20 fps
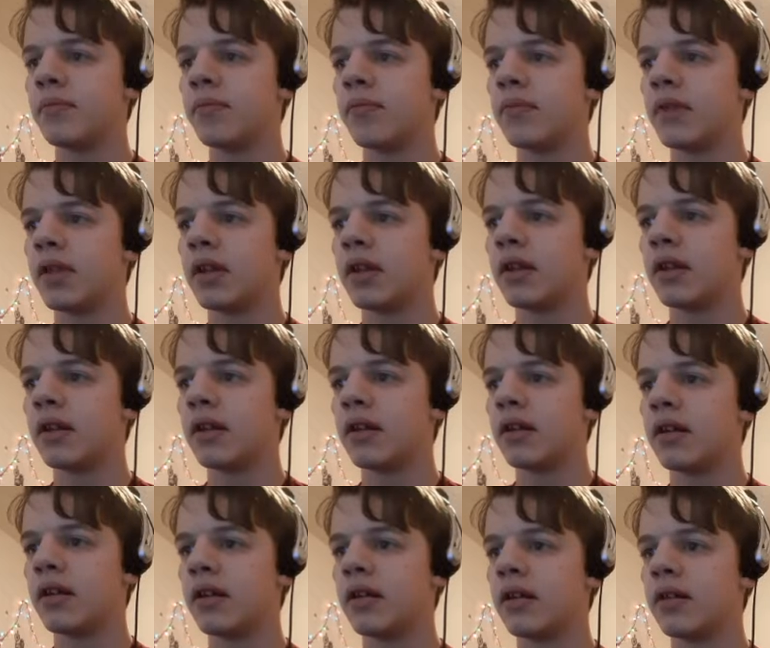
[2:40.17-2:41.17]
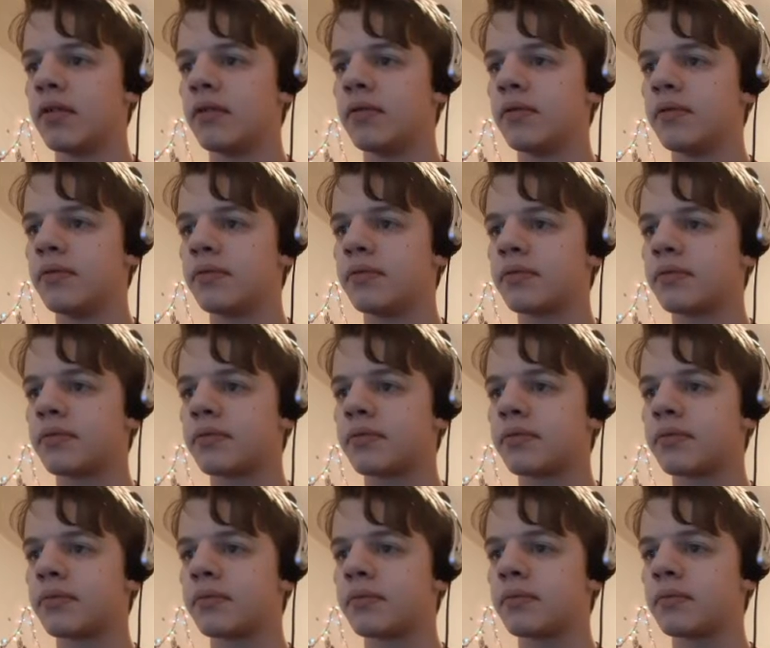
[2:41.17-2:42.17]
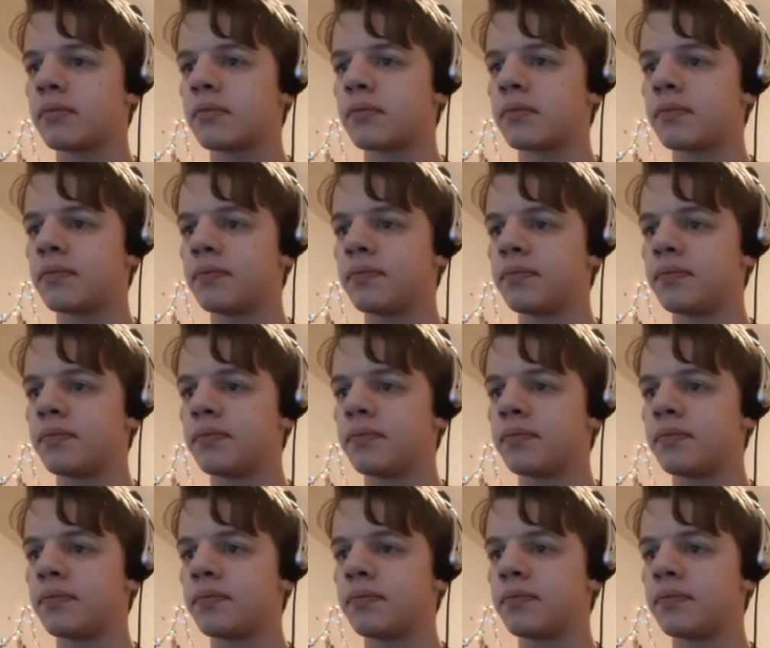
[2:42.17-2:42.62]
(silence)